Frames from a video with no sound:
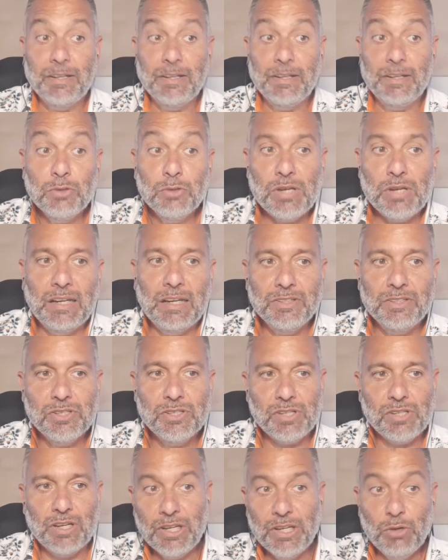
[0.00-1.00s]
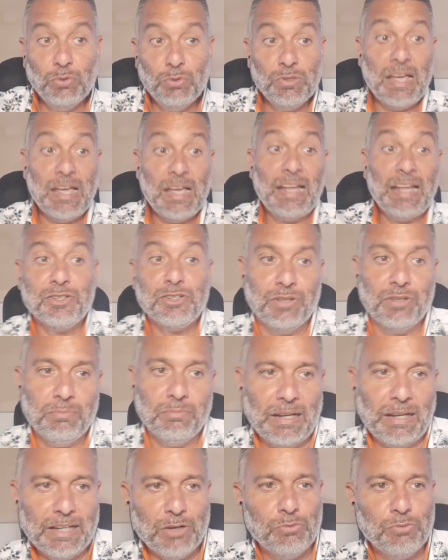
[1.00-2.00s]
challenges, a new direction in
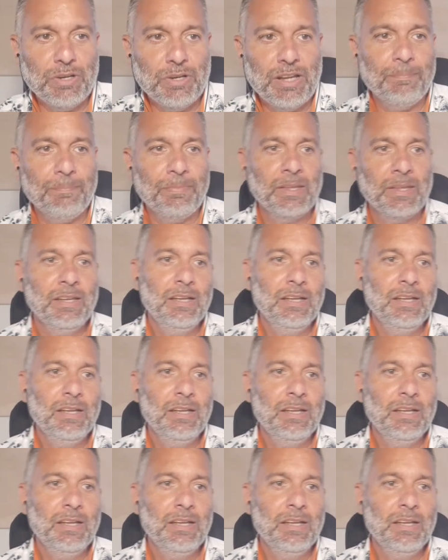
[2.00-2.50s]
my career.